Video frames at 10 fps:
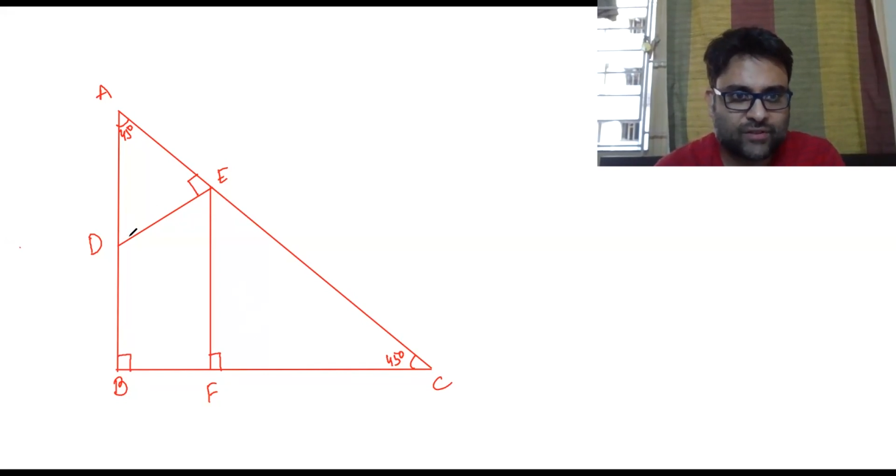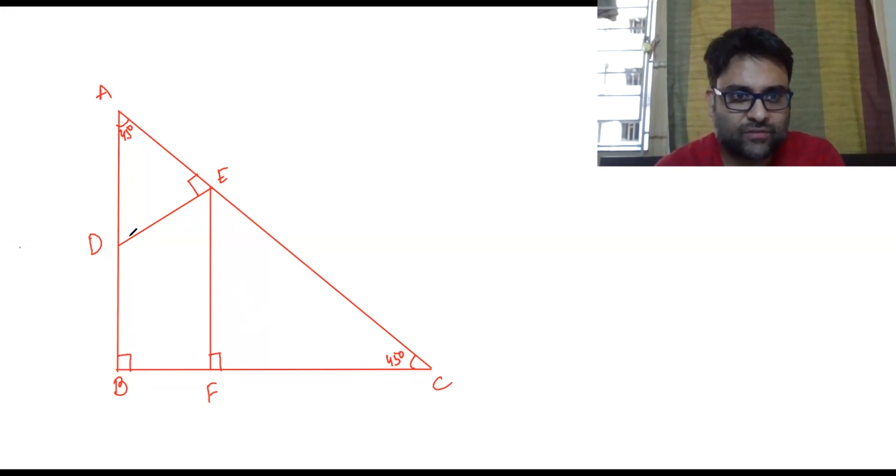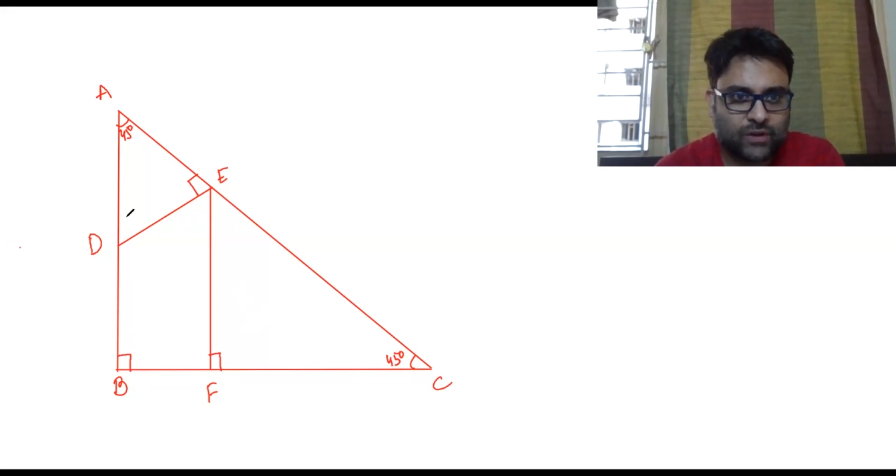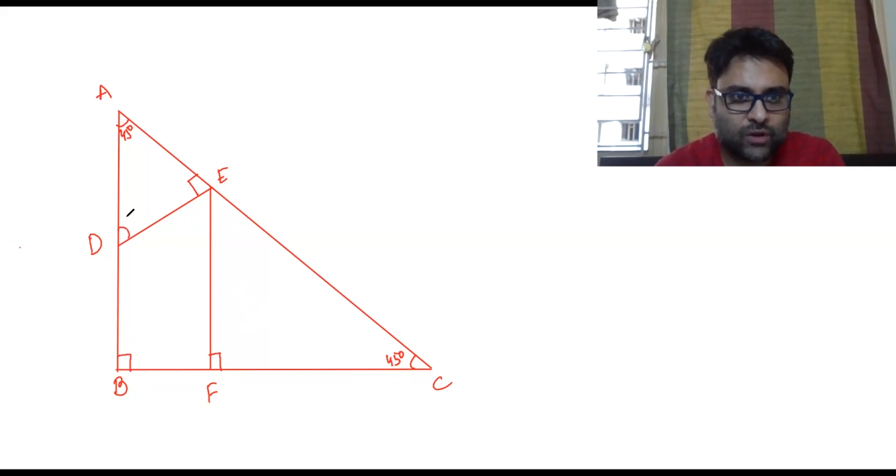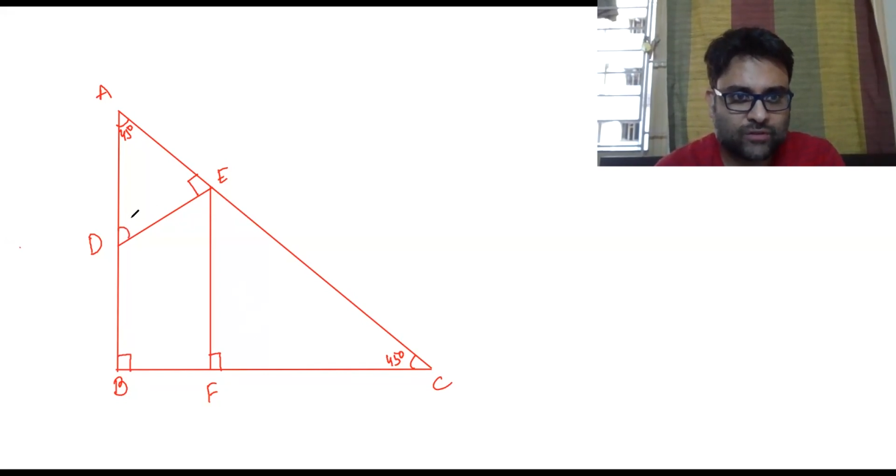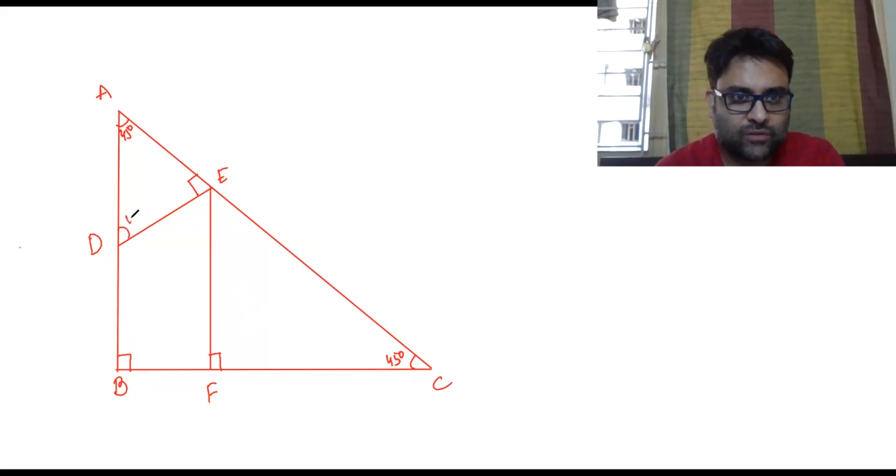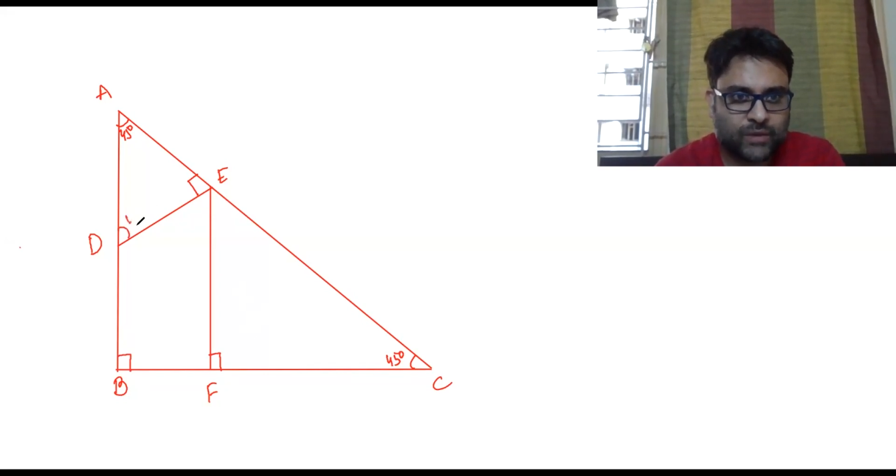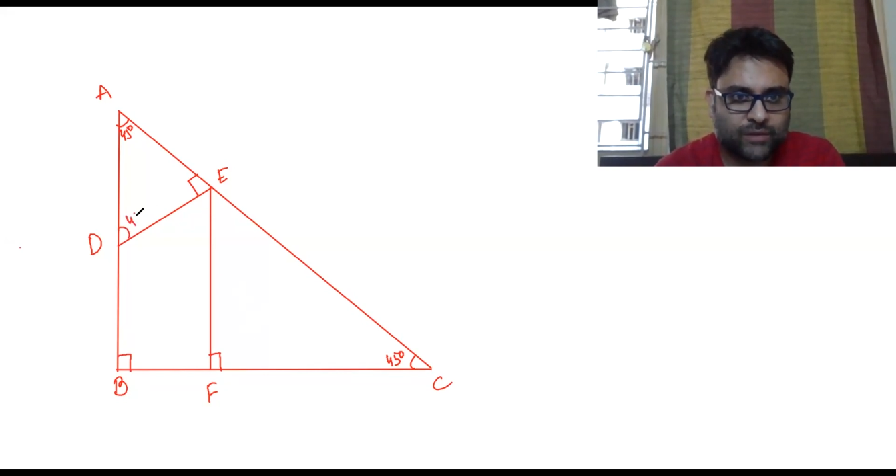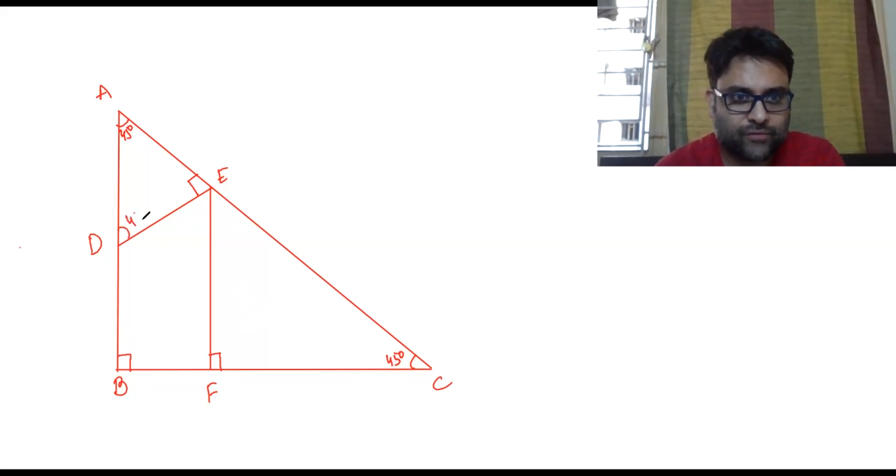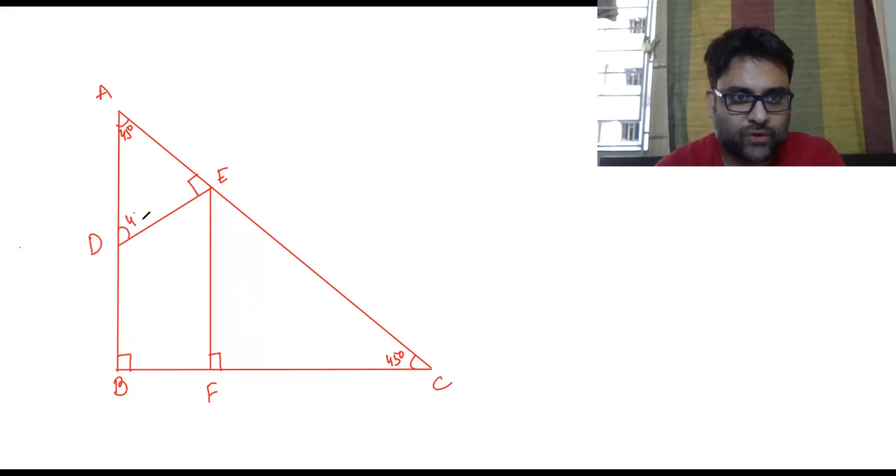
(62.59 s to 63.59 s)
this will also
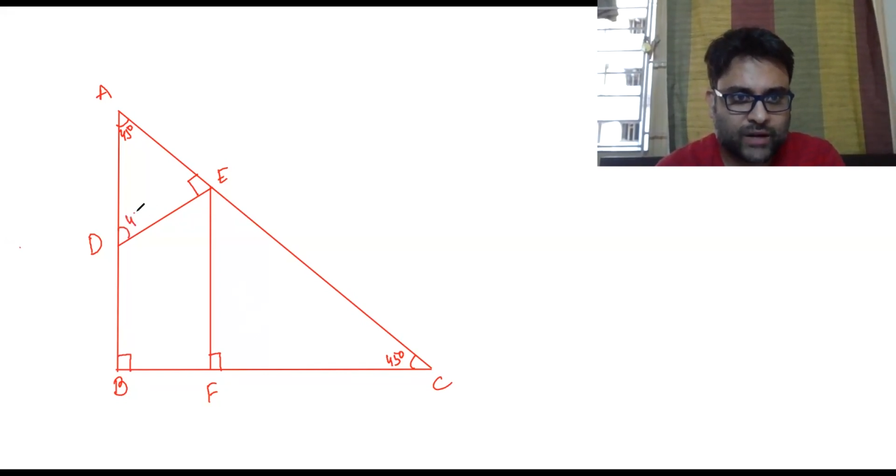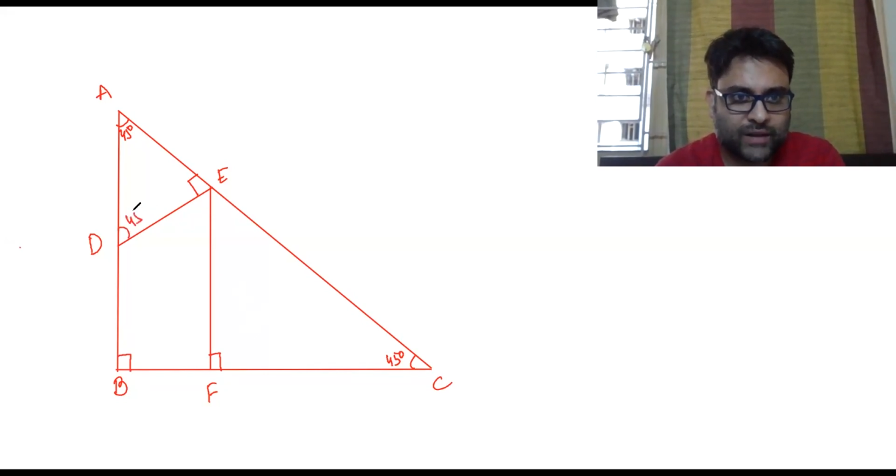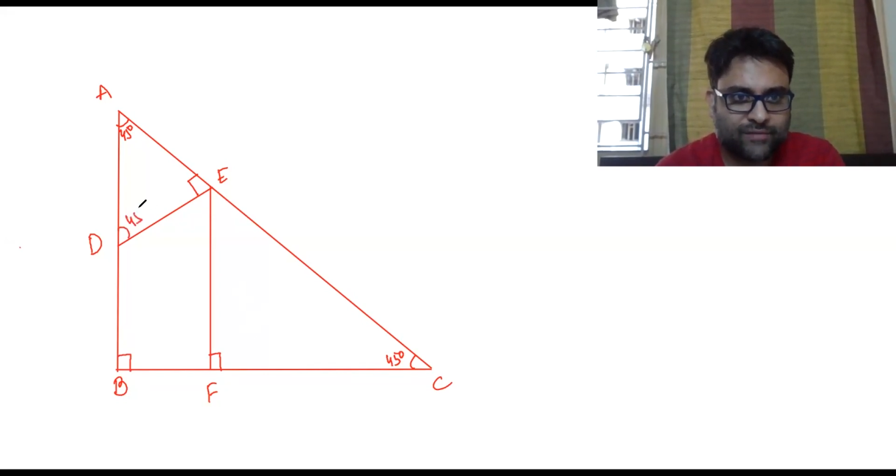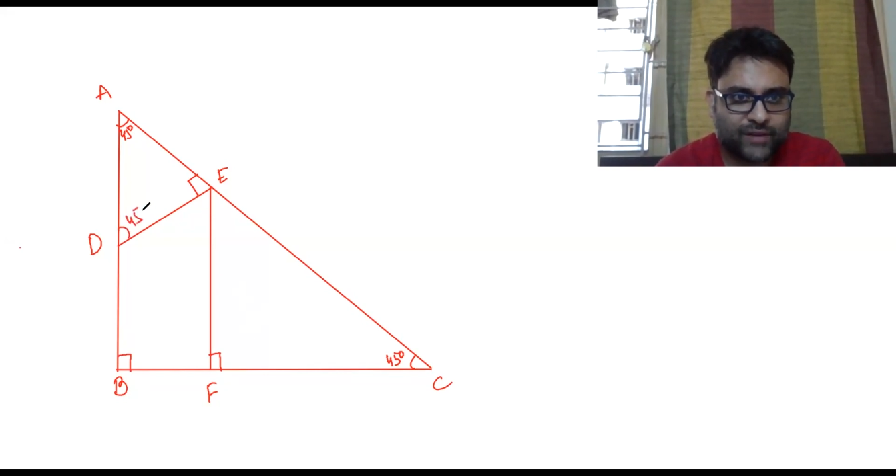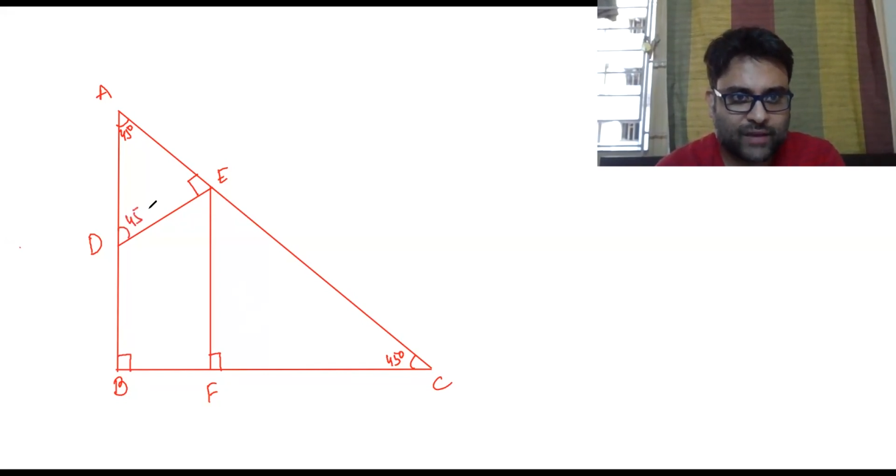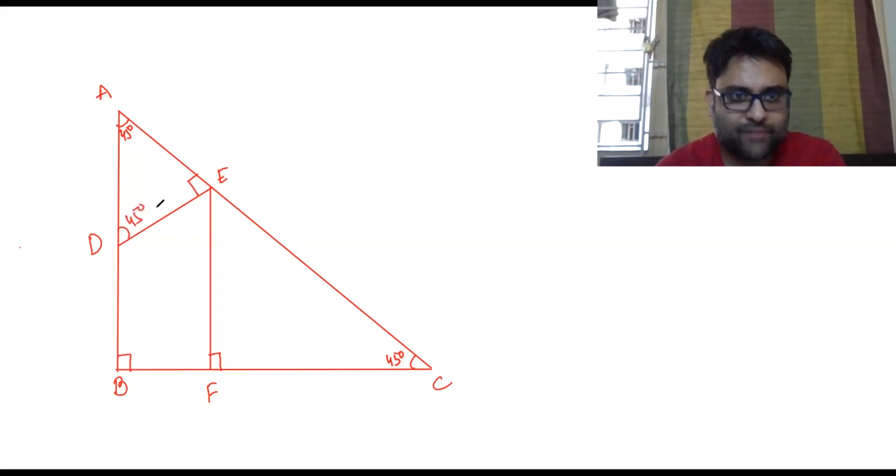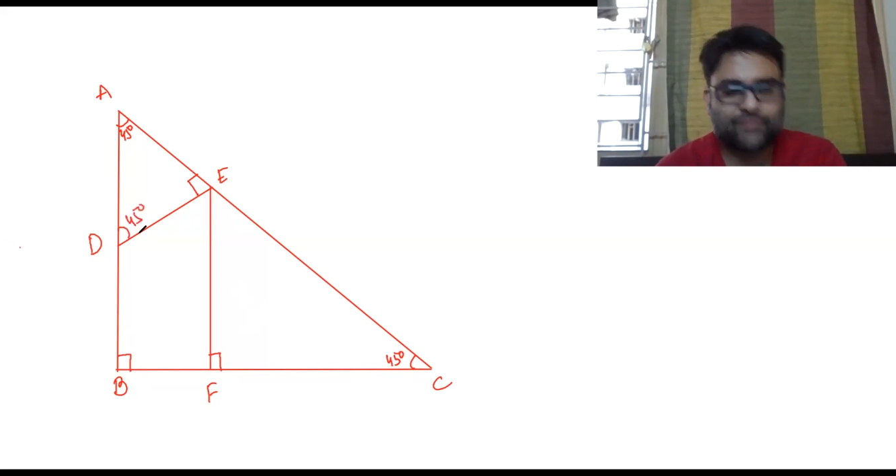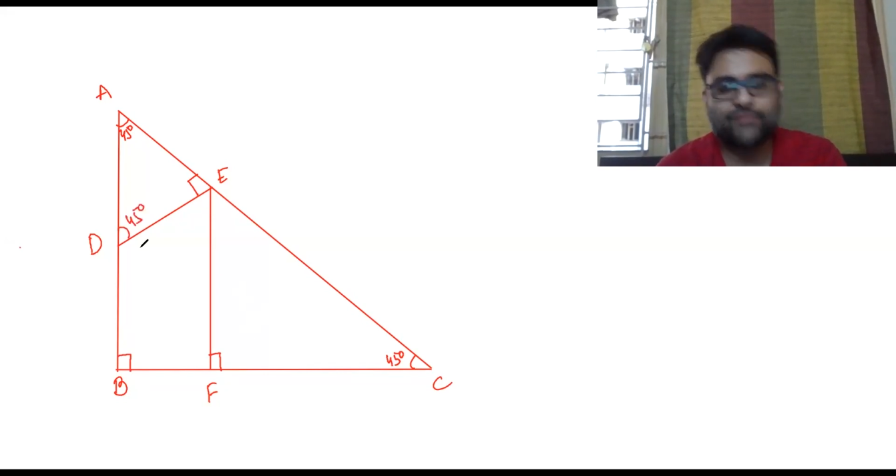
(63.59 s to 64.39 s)
be 45.